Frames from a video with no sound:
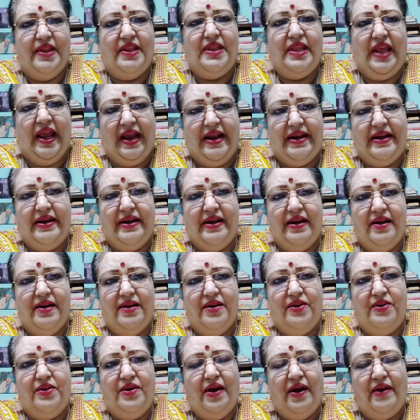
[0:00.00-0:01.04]
Then
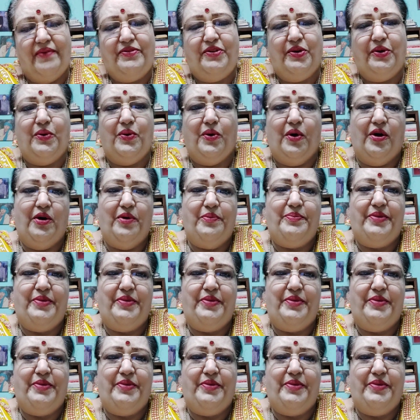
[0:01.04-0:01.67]
you have to go